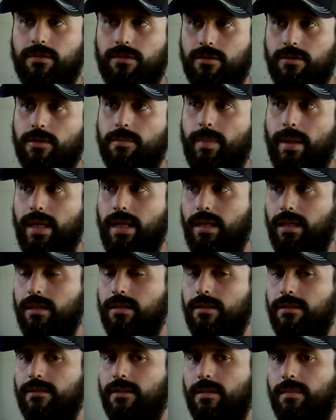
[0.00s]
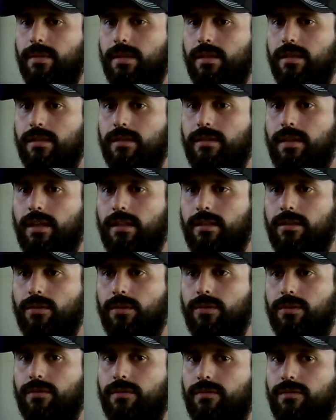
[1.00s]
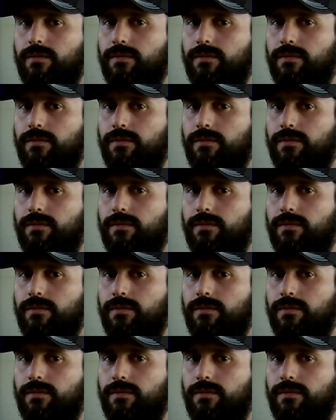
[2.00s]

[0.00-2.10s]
you're paying this company to take the oil.